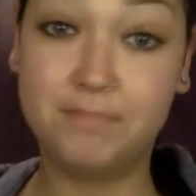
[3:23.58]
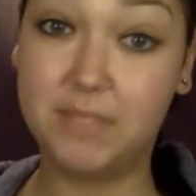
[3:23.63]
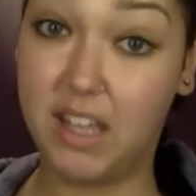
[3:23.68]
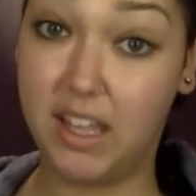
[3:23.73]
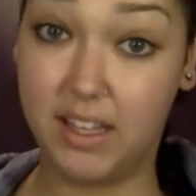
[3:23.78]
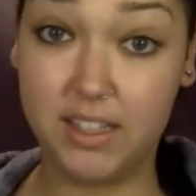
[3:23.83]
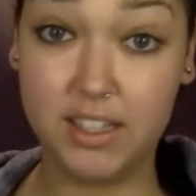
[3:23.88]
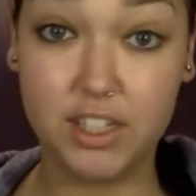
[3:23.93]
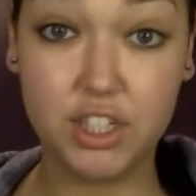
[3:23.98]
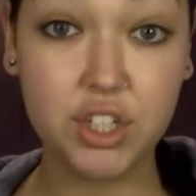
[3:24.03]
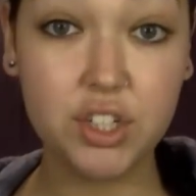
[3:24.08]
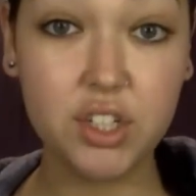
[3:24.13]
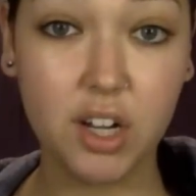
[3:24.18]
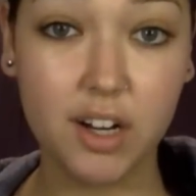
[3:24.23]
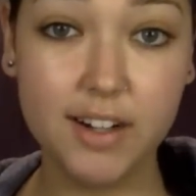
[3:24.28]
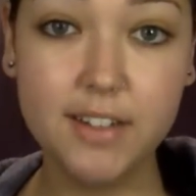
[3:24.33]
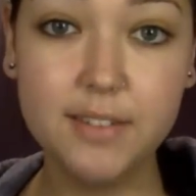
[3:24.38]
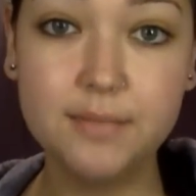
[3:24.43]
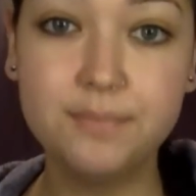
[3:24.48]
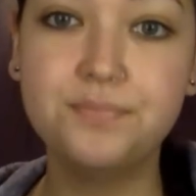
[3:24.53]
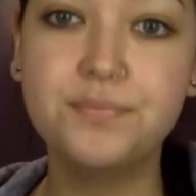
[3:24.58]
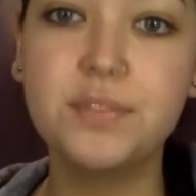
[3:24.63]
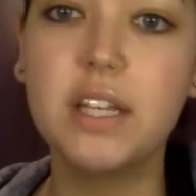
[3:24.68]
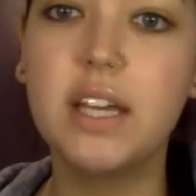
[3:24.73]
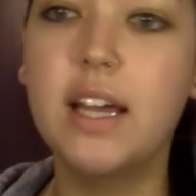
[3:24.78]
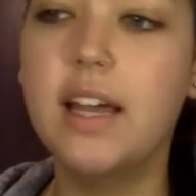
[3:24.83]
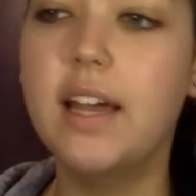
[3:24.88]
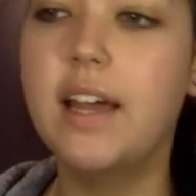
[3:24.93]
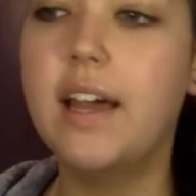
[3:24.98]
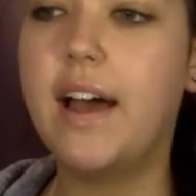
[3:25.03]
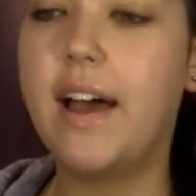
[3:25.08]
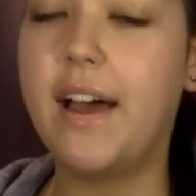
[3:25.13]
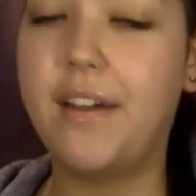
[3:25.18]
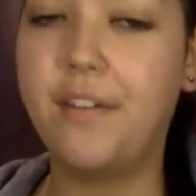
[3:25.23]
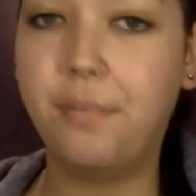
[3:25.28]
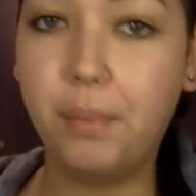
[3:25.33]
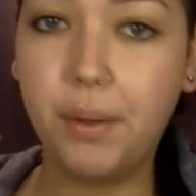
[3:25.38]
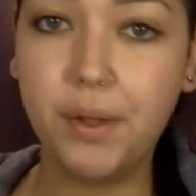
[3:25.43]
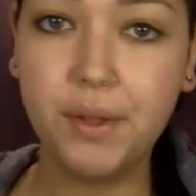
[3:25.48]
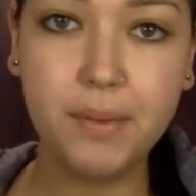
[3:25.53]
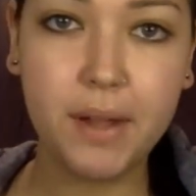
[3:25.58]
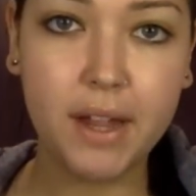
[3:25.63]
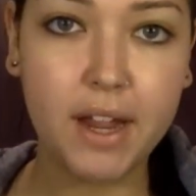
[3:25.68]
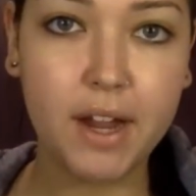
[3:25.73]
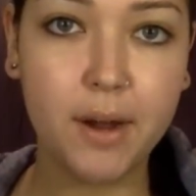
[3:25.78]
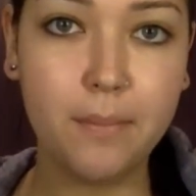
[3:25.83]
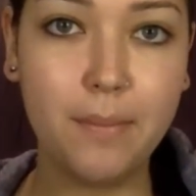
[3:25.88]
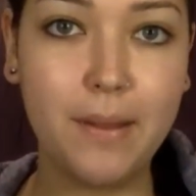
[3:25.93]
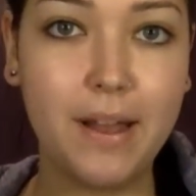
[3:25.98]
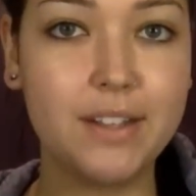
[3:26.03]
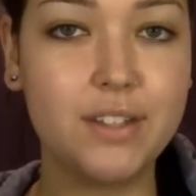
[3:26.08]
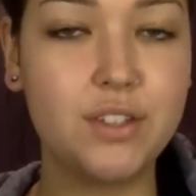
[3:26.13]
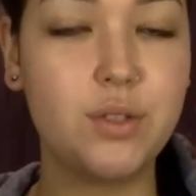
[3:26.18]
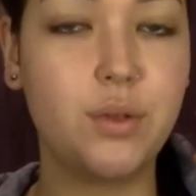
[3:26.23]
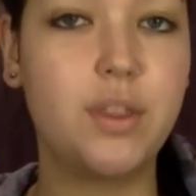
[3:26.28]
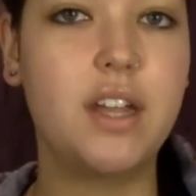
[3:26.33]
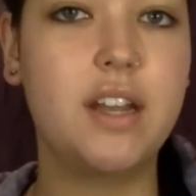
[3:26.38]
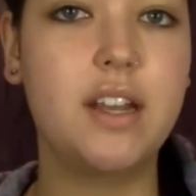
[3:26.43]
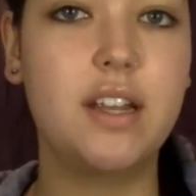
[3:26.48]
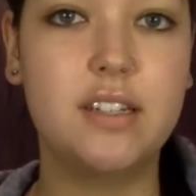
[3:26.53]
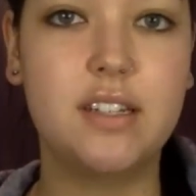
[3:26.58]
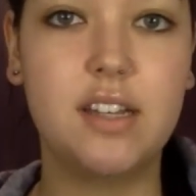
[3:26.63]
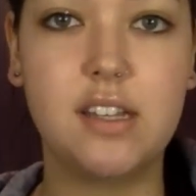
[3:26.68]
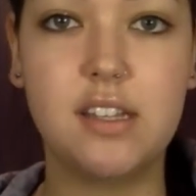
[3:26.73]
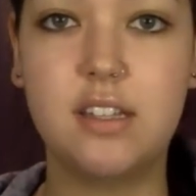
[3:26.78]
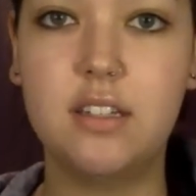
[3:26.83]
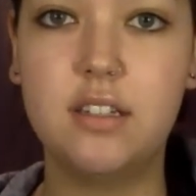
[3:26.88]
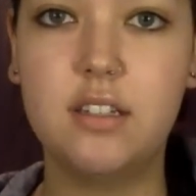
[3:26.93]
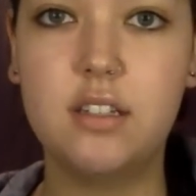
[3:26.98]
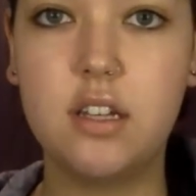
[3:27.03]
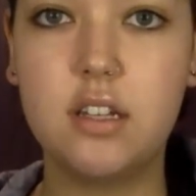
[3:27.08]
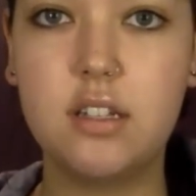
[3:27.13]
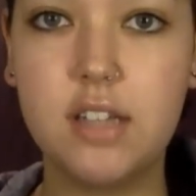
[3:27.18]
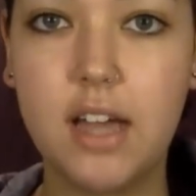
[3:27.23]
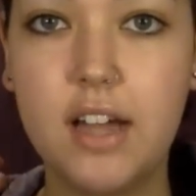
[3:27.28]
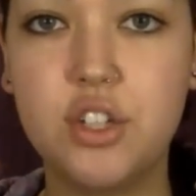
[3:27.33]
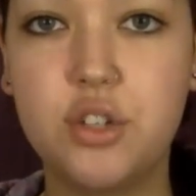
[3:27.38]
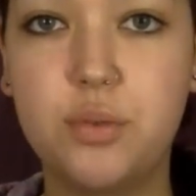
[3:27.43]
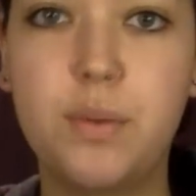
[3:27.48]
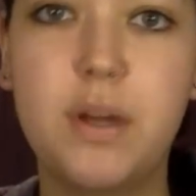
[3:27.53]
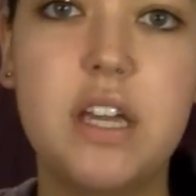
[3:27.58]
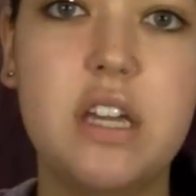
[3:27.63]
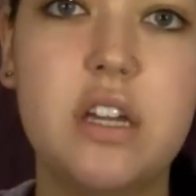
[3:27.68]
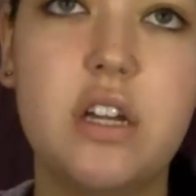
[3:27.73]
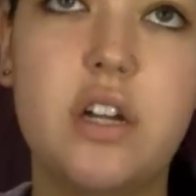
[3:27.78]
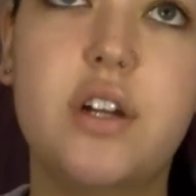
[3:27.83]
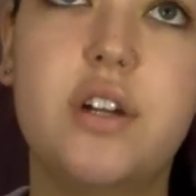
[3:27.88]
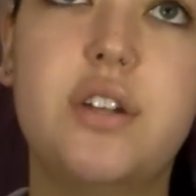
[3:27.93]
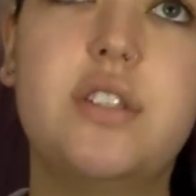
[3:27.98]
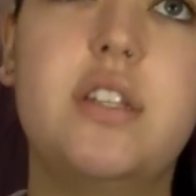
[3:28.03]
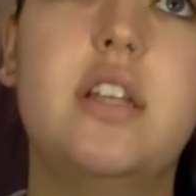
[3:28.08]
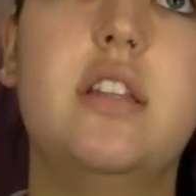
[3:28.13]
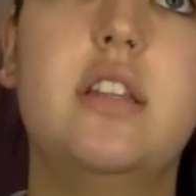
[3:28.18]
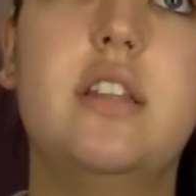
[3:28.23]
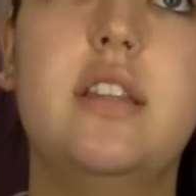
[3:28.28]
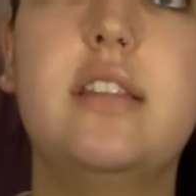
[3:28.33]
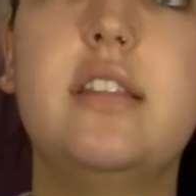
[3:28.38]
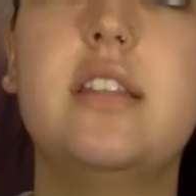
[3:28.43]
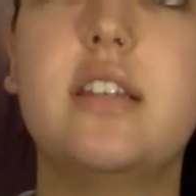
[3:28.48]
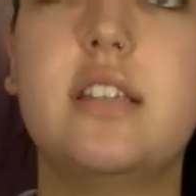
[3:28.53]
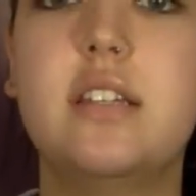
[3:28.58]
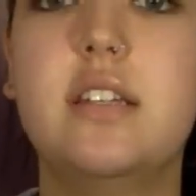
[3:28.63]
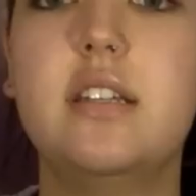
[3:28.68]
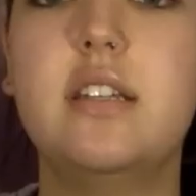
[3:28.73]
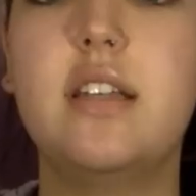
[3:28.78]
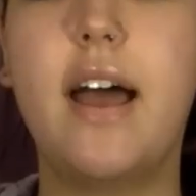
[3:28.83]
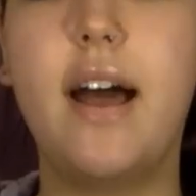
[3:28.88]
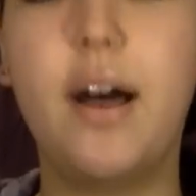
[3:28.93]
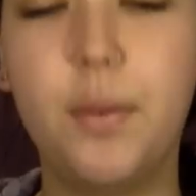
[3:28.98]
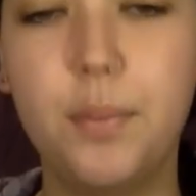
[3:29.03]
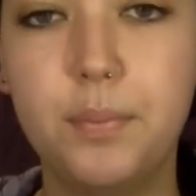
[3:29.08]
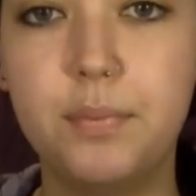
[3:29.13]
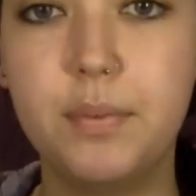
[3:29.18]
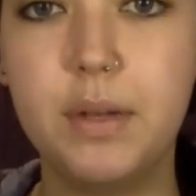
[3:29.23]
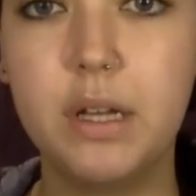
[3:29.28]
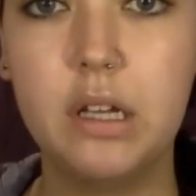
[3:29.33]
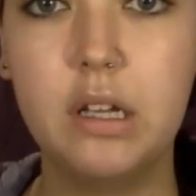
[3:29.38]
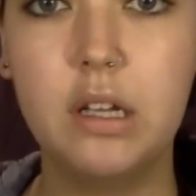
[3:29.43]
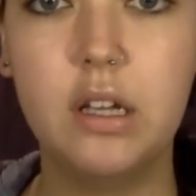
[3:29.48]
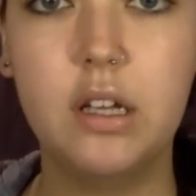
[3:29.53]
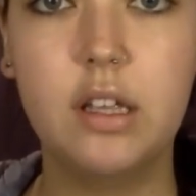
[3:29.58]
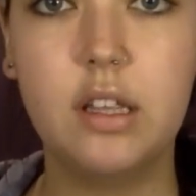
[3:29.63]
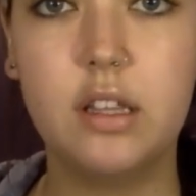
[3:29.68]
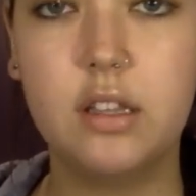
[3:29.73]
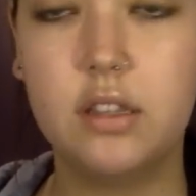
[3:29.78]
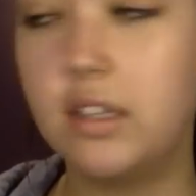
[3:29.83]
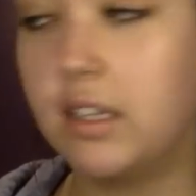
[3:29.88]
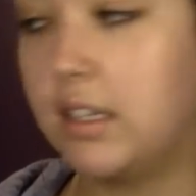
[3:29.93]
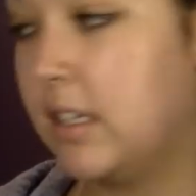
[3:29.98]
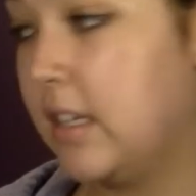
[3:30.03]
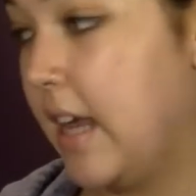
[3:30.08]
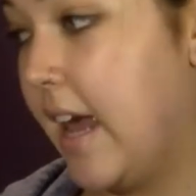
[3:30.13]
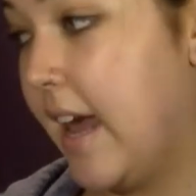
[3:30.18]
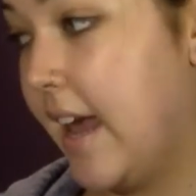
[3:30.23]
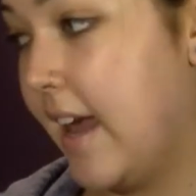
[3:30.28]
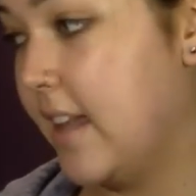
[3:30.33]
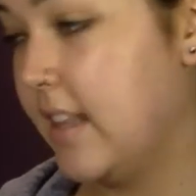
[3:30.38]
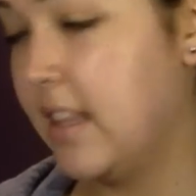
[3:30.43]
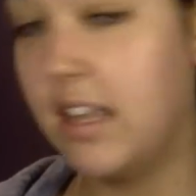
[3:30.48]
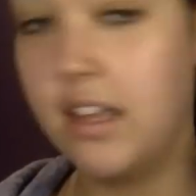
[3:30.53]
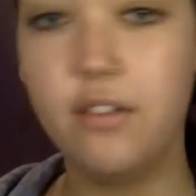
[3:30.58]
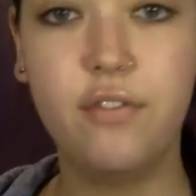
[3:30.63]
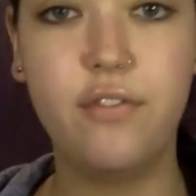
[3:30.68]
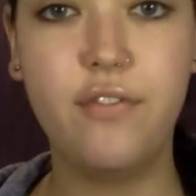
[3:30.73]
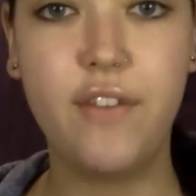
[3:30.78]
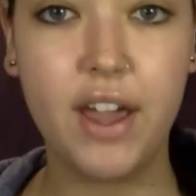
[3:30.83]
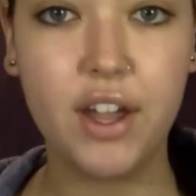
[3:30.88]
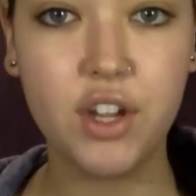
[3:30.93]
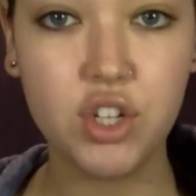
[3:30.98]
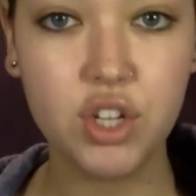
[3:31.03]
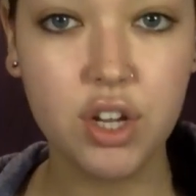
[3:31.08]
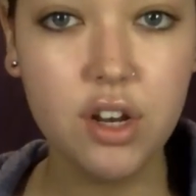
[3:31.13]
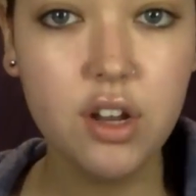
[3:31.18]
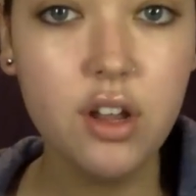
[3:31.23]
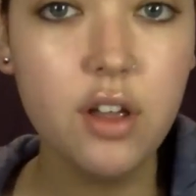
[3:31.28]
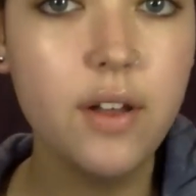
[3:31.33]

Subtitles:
English is hard. I've pulled my hair back so that it doesn't touch my ears and doesn't aid the infection.